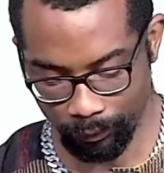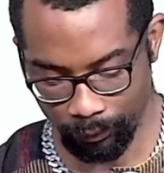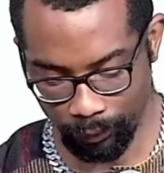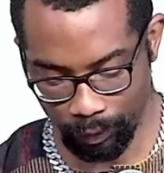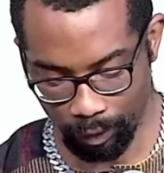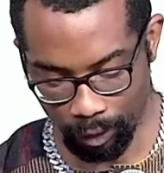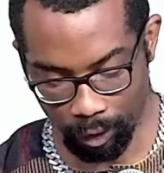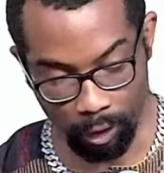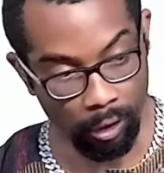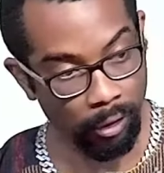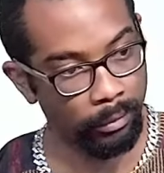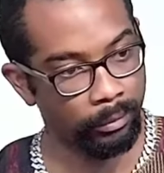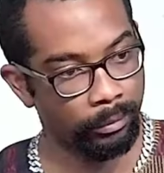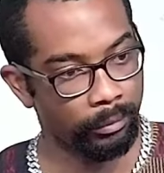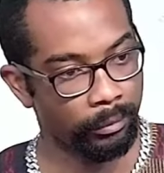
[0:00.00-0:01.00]
Or
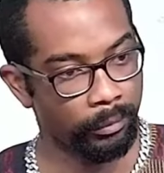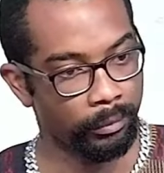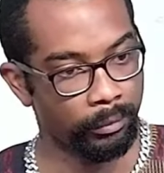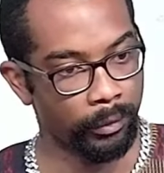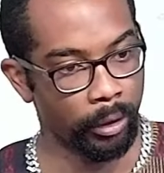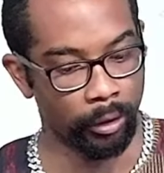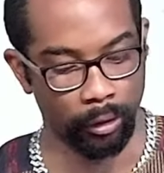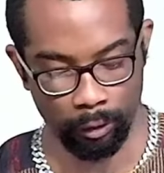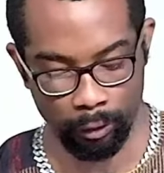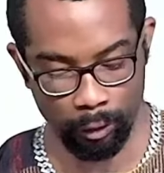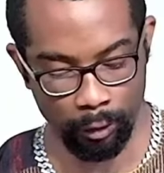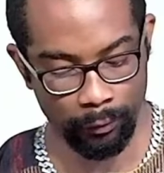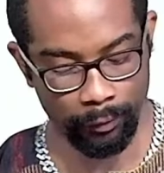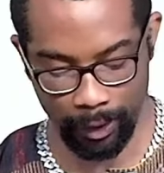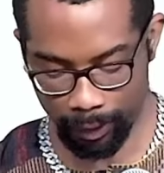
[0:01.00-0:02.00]
you could go
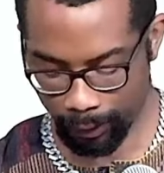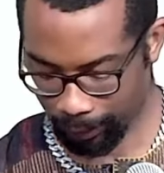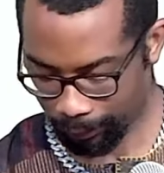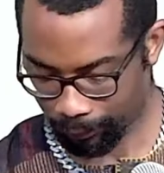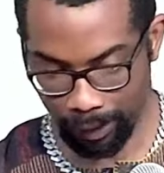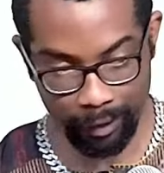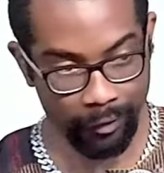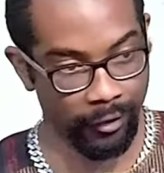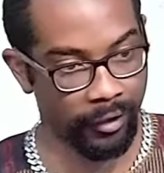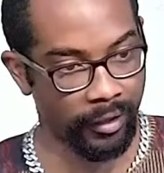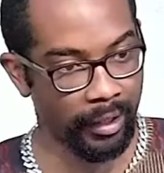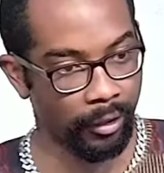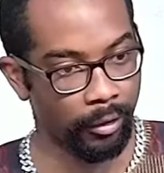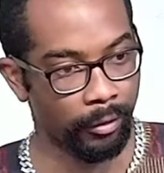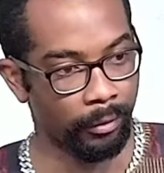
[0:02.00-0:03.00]
round and round in a
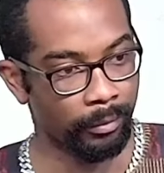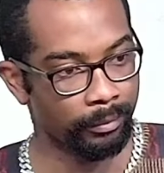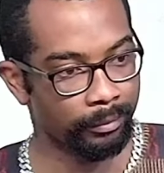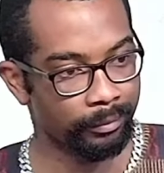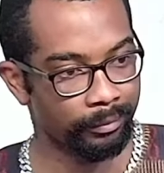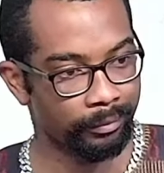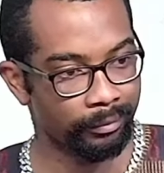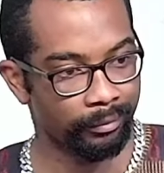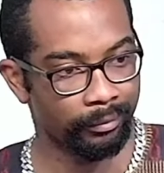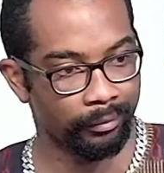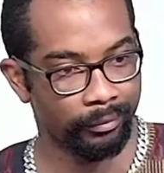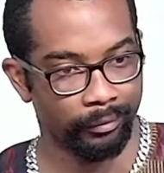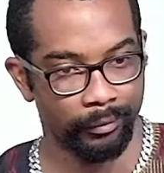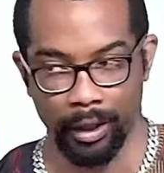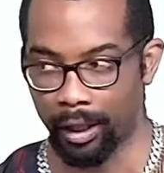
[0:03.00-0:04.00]
circle
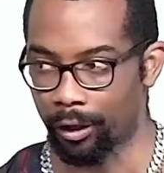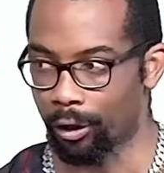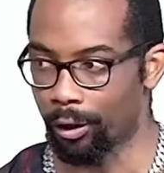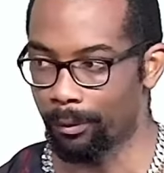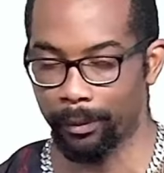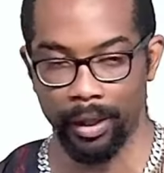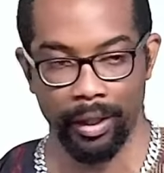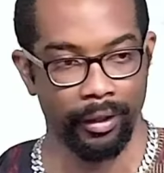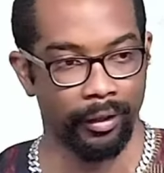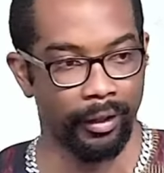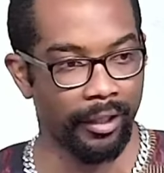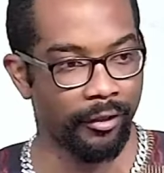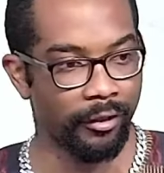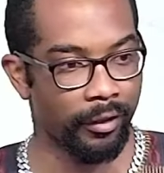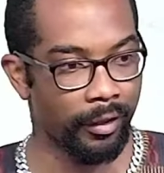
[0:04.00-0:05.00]
and come back next
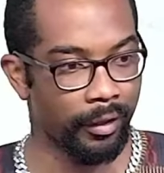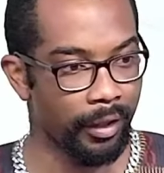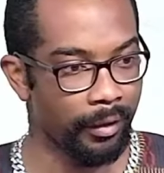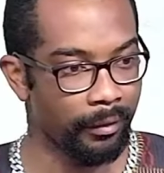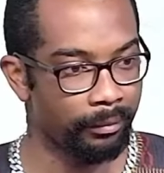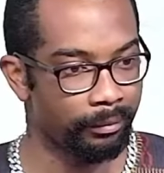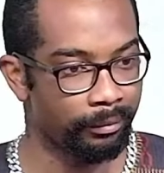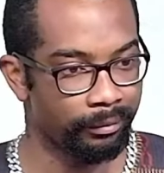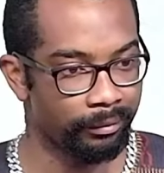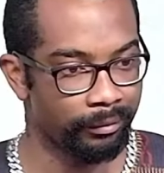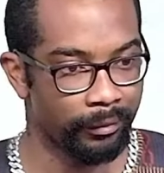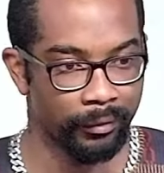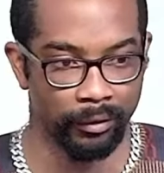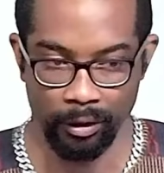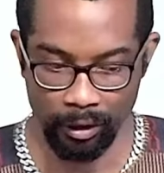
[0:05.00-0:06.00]
Sunday
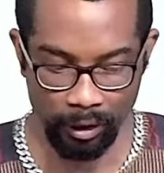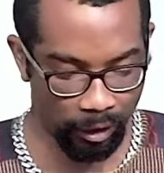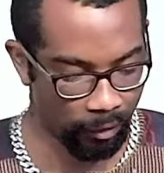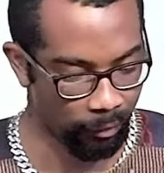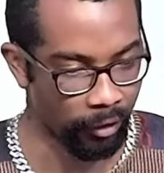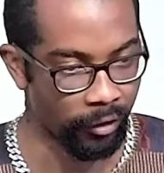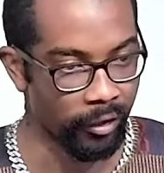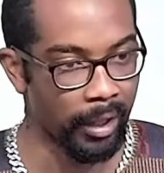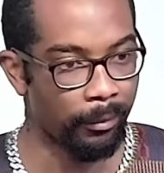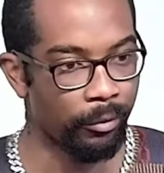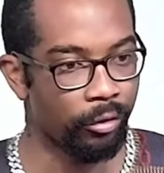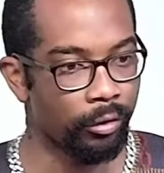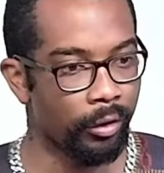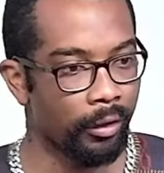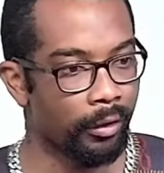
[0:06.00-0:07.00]
with the same
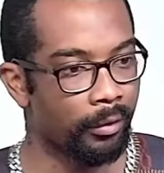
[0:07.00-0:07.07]
struggle.